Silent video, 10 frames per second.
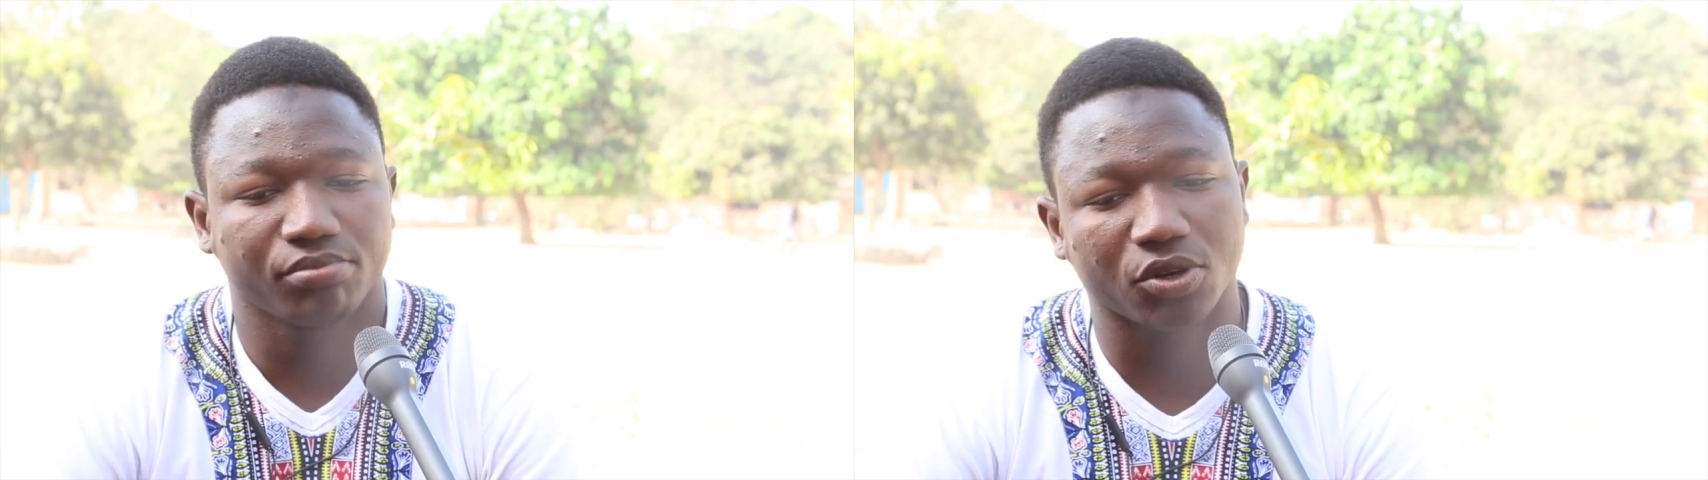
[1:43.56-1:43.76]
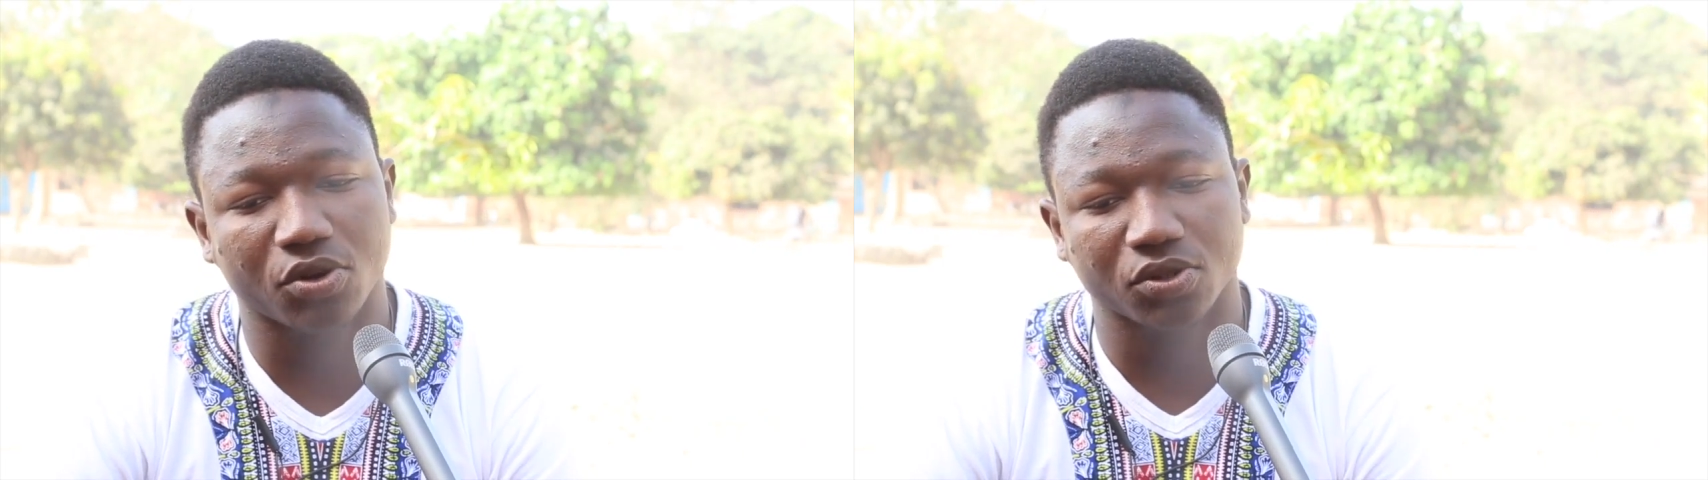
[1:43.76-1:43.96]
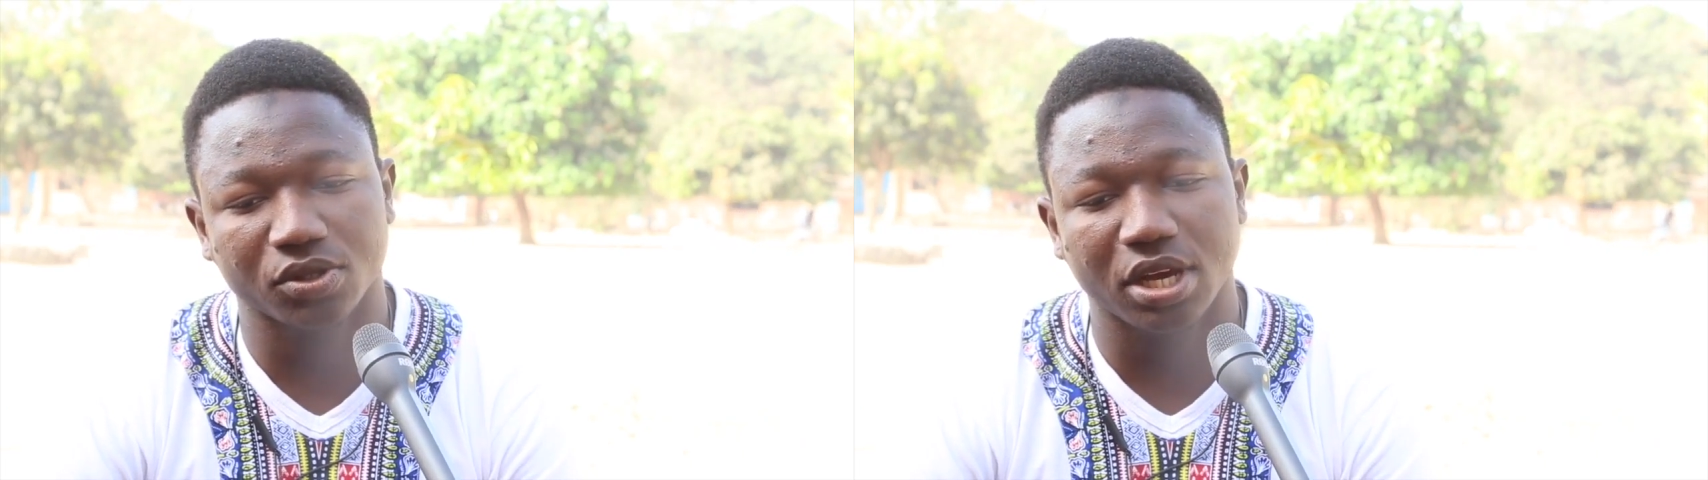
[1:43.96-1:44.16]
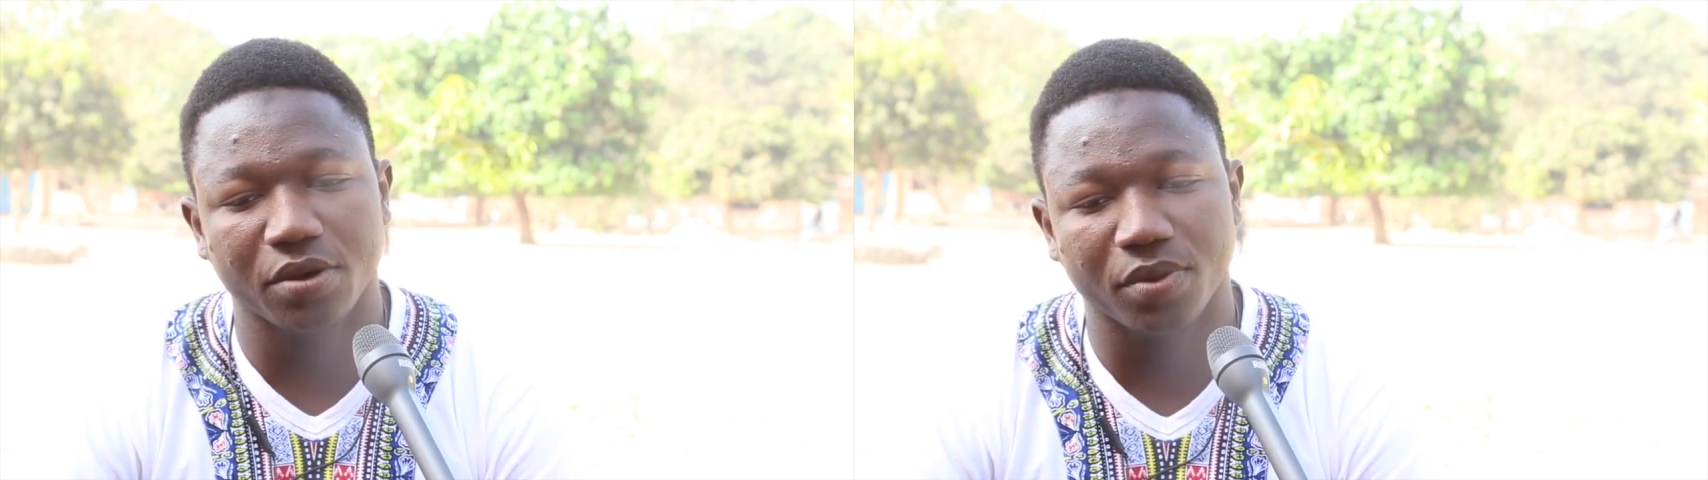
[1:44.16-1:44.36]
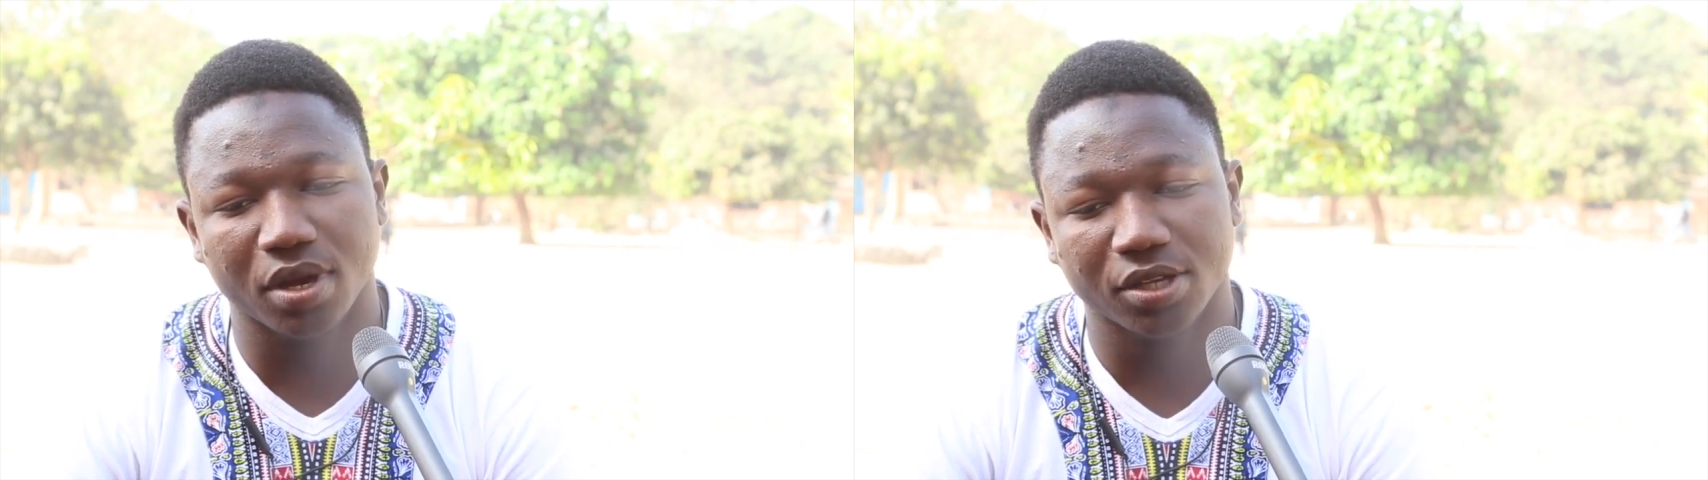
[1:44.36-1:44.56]
because
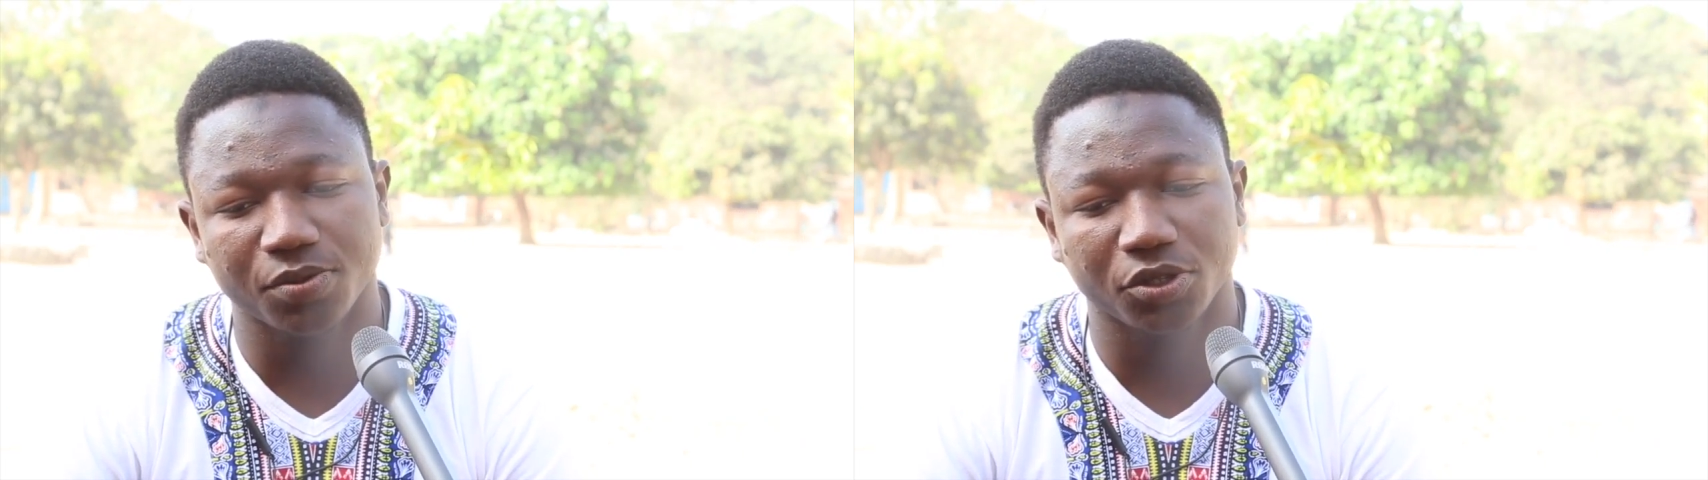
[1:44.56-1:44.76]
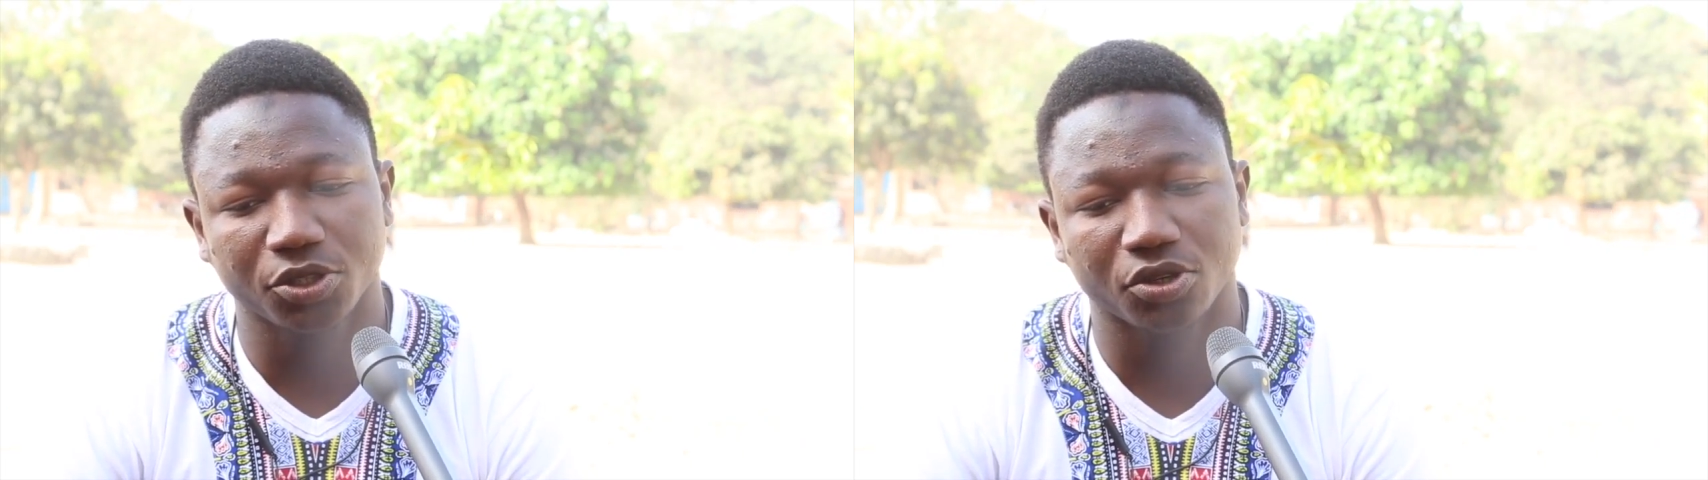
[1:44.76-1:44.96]
Gambia has been